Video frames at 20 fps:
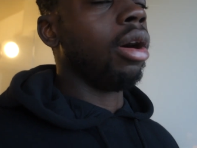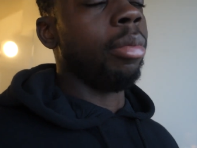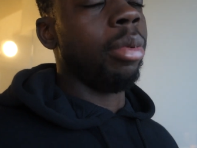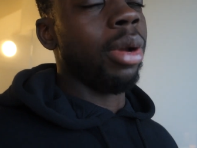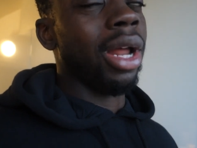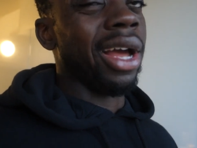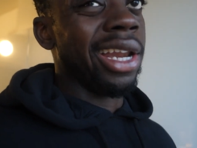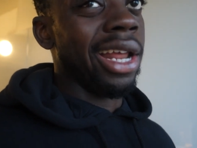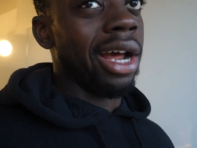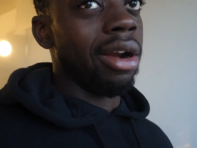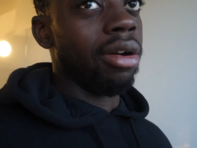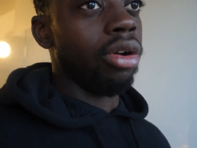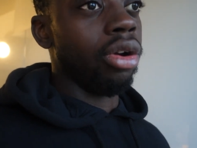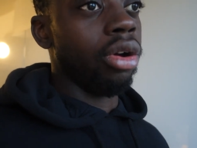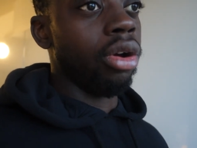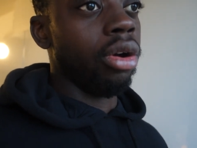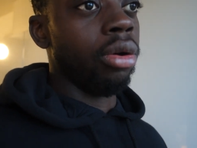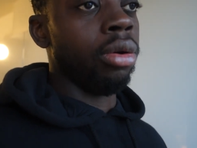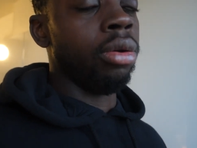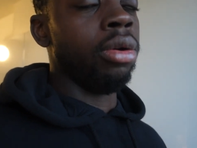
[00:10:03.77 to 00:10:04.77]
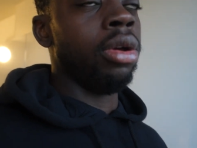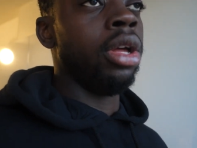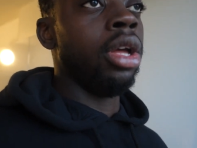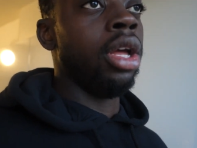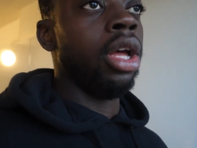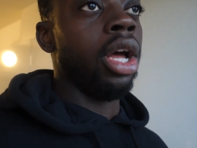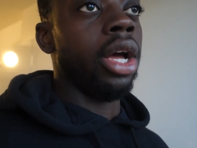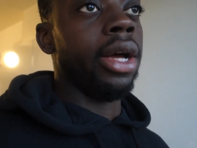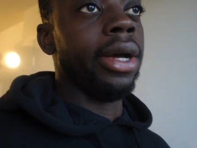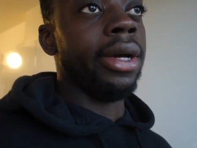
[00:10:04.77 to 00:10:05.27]
up like an hour ago.
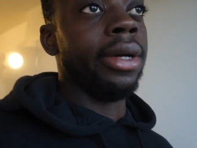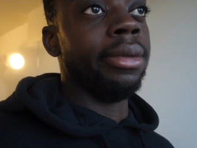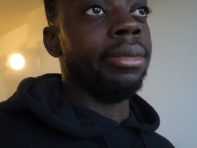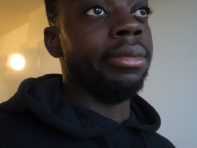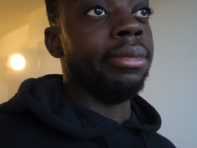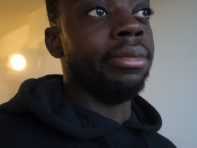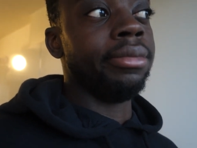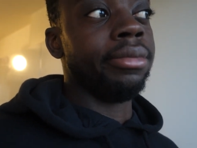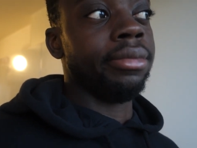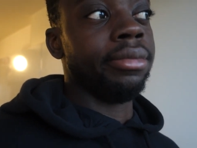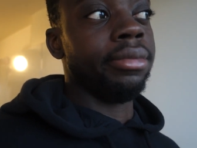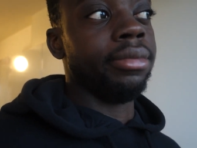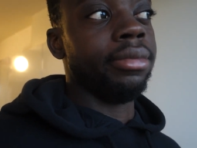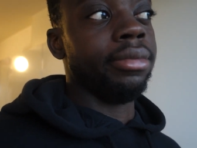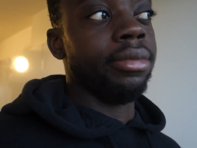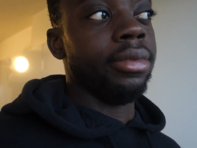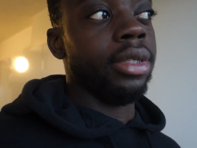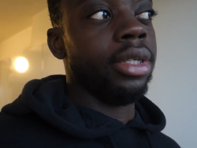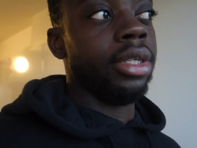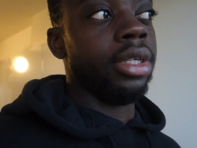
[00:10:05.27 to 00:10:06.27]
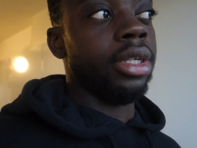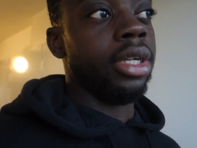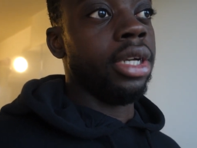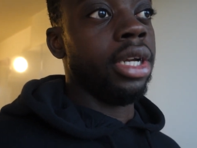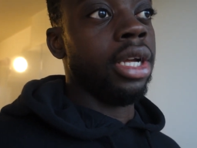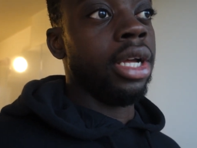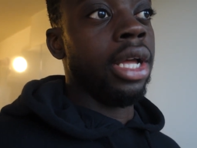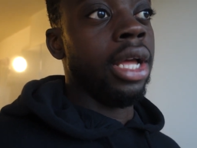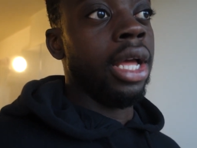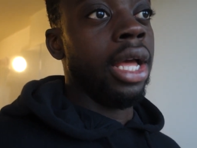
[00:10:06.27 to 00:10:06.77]
Um,
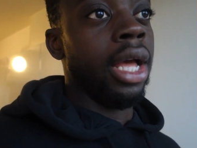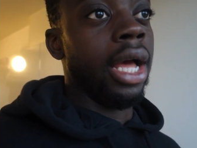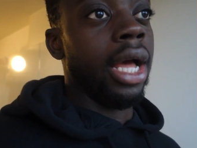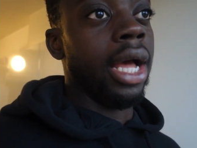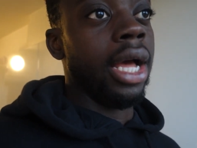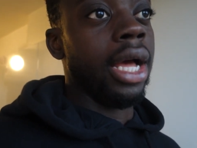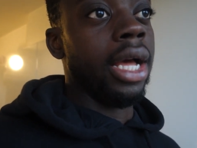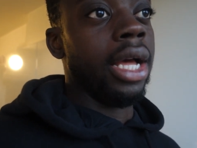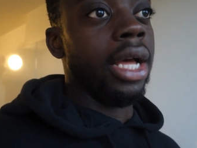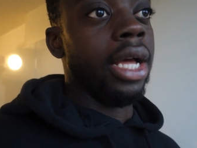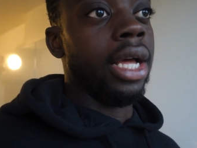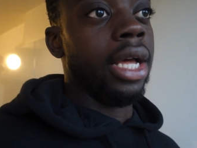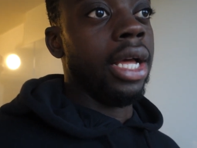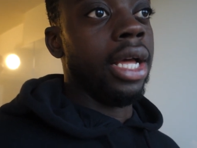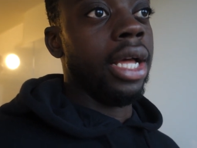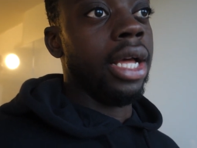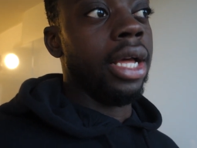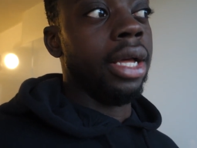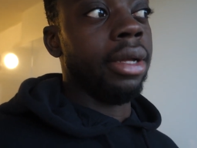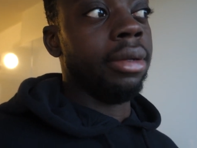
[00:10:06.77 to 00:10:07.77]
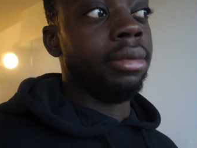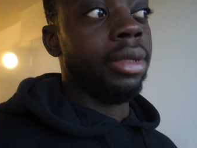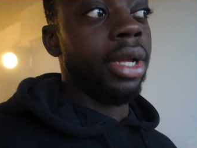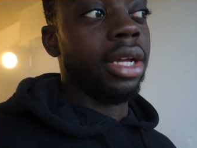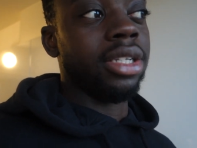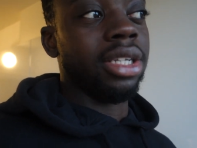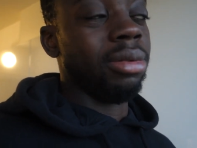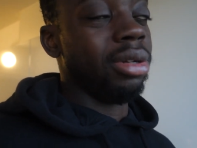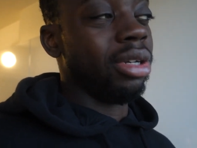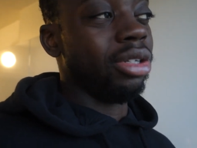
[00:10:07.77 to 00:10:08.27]
um,
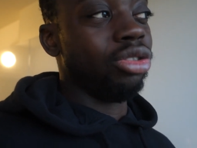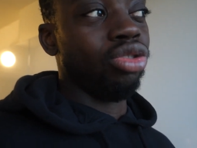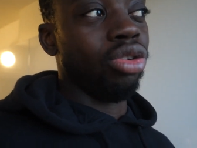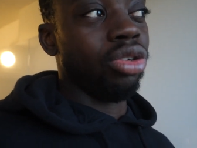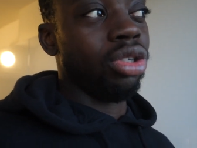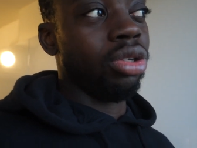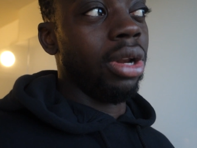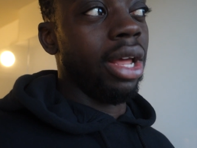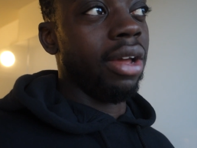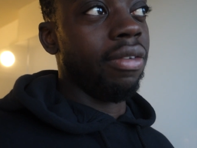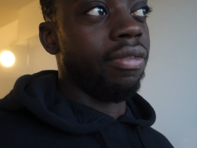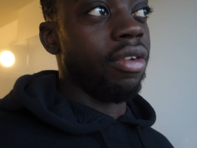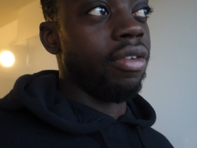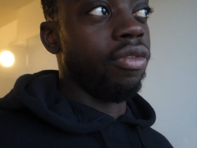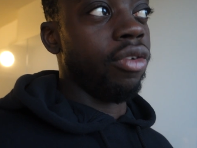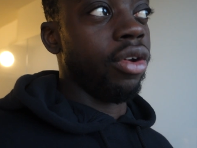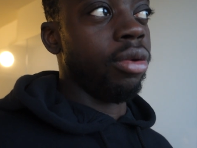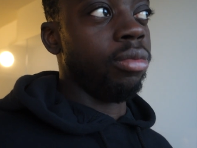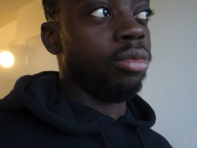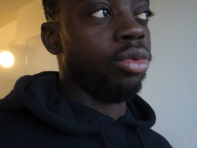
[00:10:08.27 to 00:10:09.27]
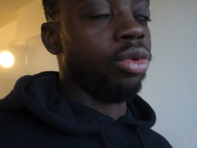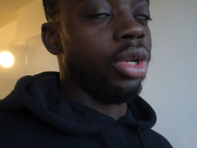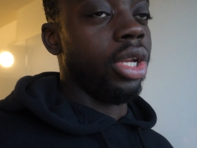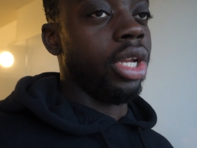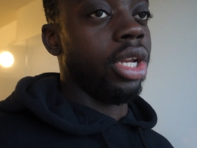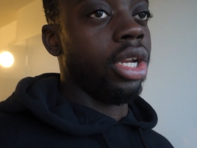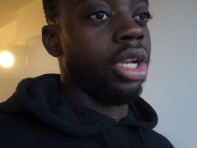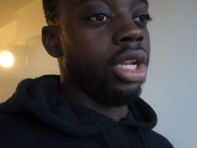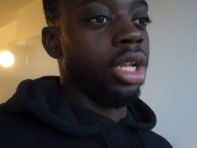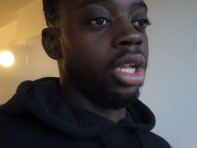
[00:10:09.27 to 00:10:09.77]
yeah, so I'm gonna draw till like three, four in the
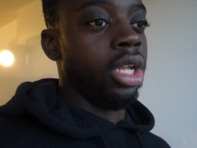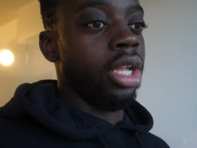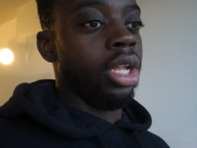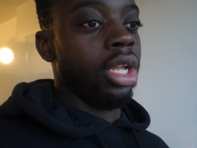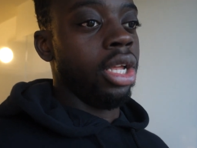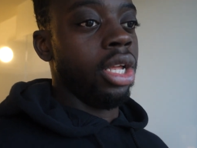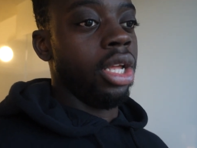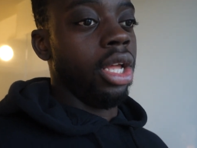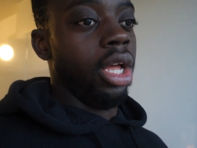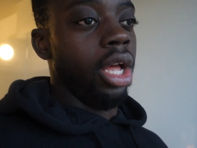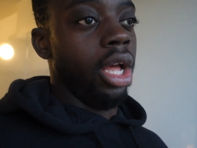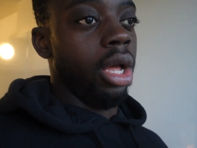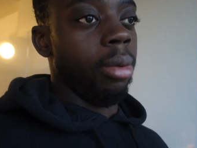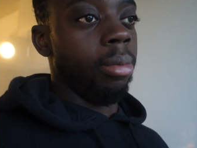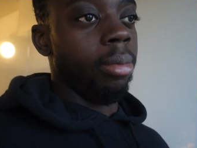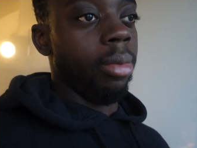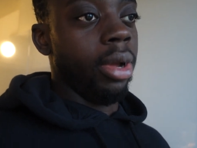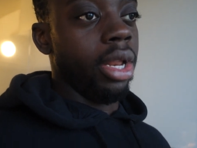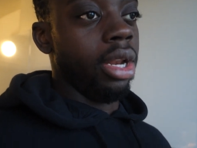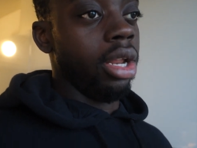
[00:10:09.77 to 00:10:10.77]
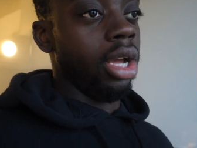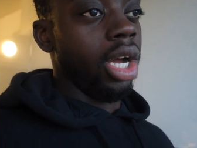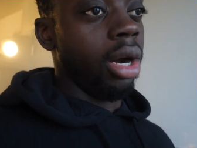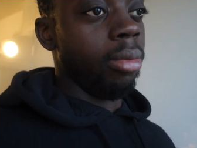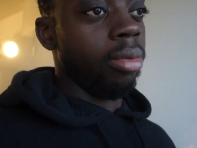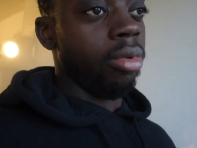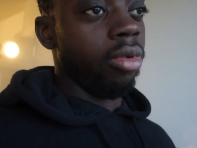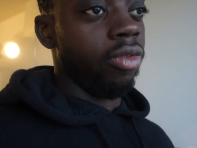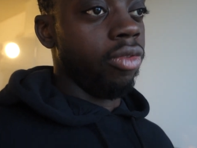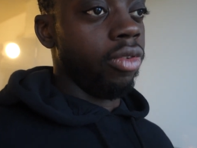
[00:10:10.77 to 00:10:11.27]
morning. Um, edit a
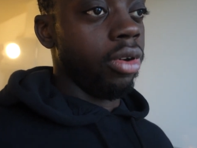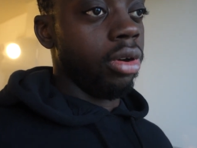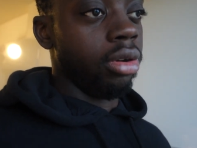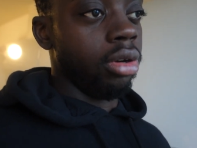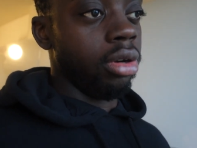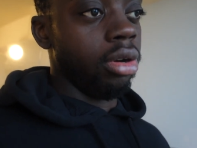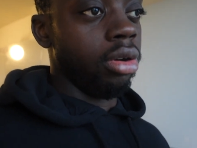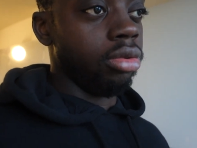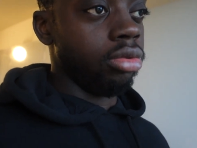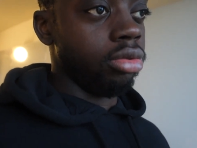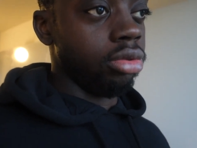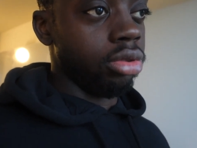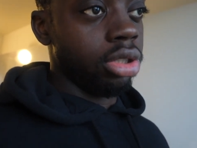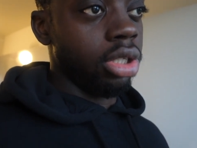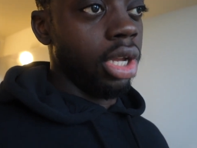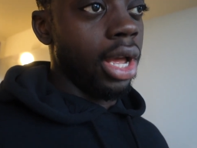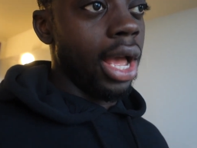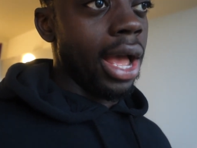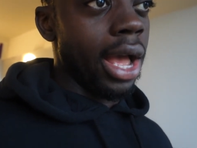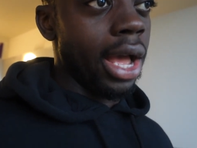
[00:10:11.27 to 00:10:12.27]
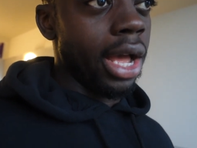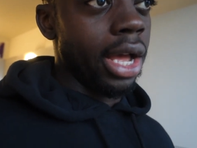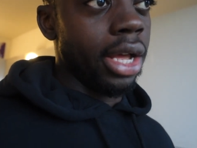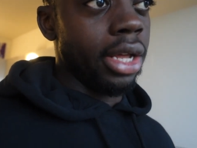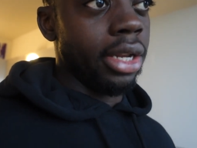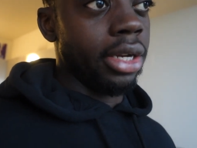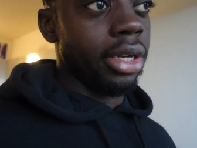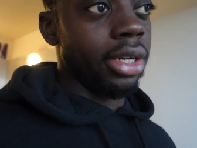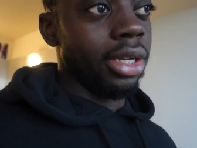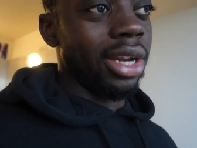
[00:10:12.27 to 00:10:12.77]
couple photos,
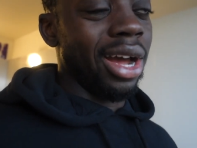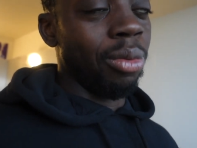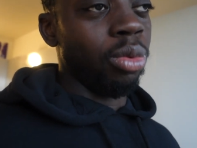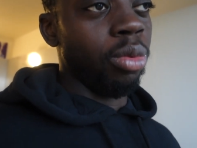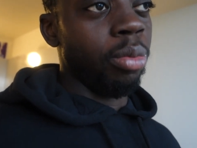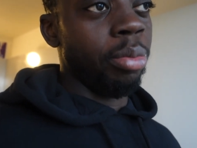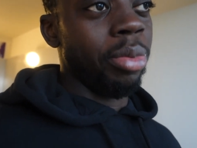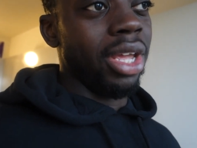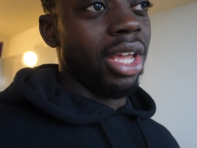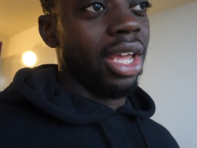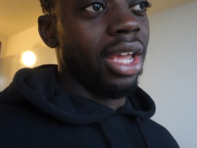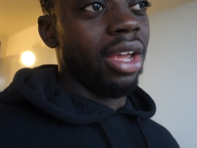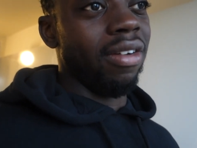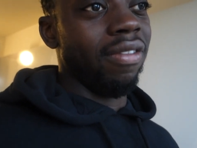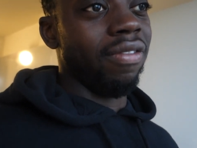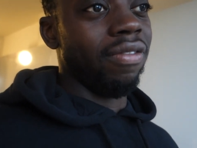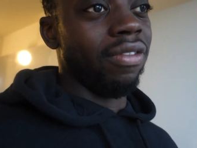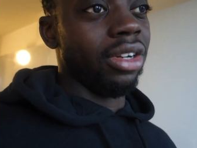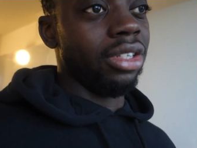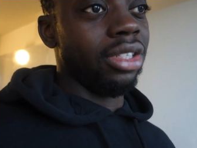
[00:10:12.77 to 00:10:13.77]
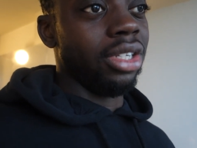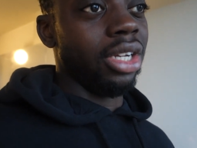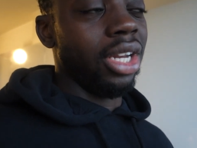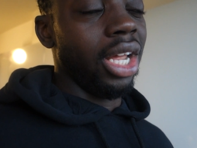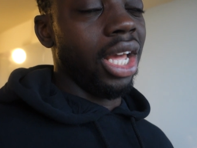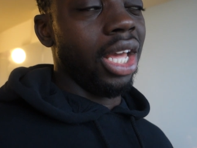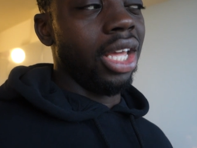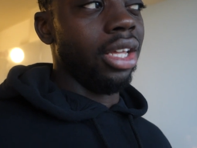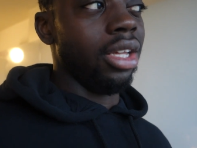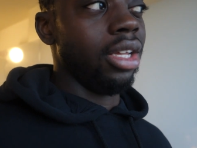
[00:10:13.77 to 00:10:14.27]
and that will be it for
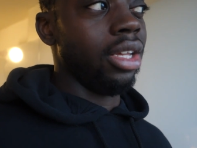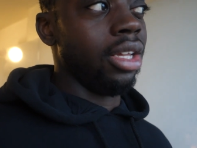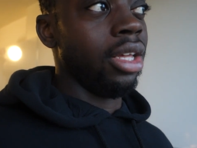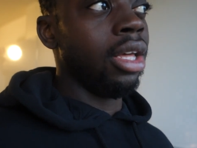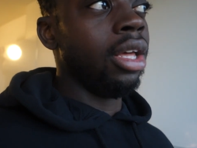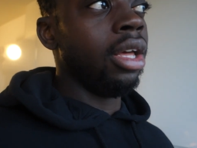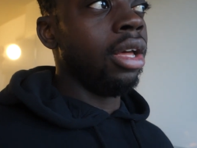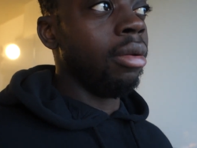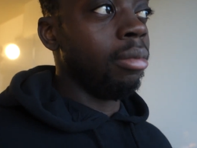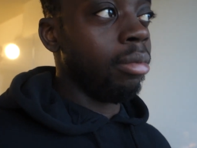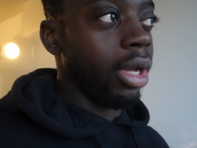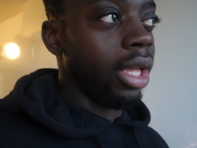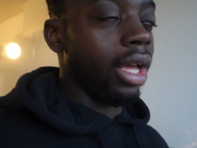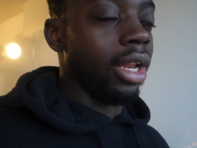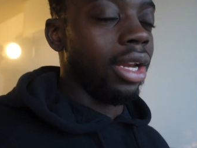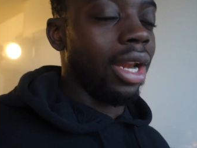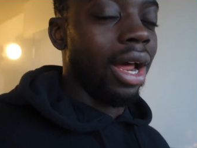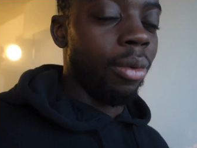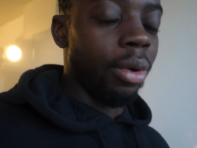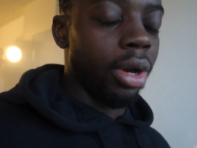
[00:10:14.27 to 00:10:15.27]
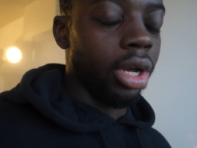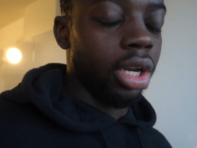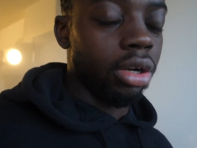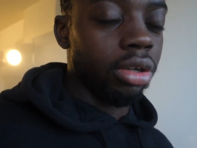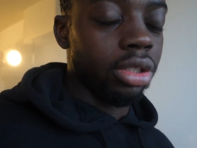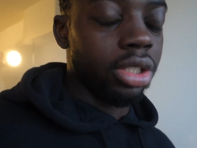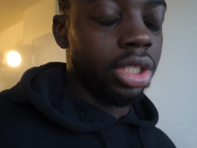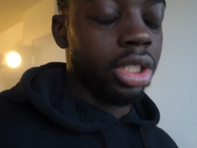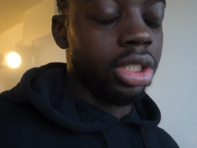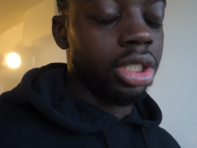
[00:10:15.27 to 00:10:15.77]
today. But yeah, now we're gonna
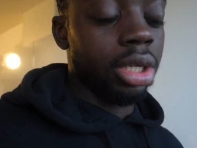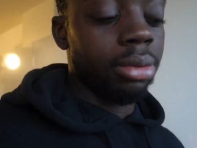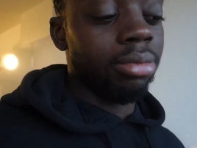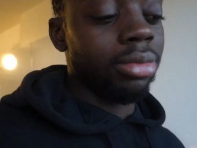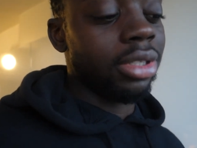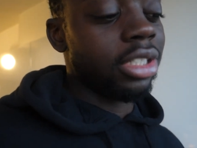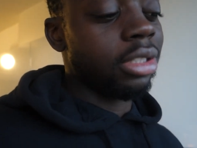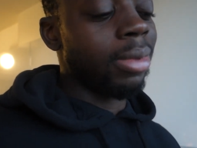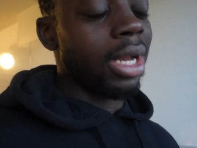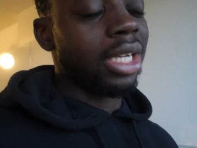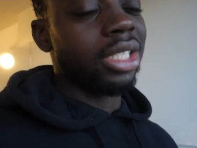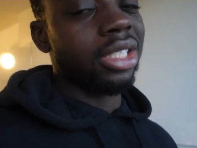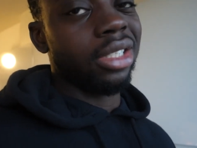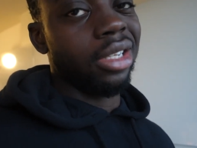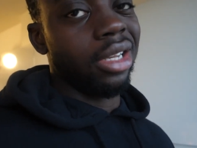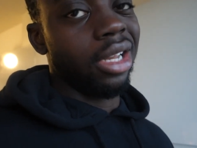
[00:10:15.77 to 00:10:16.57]
go to the gym, smash this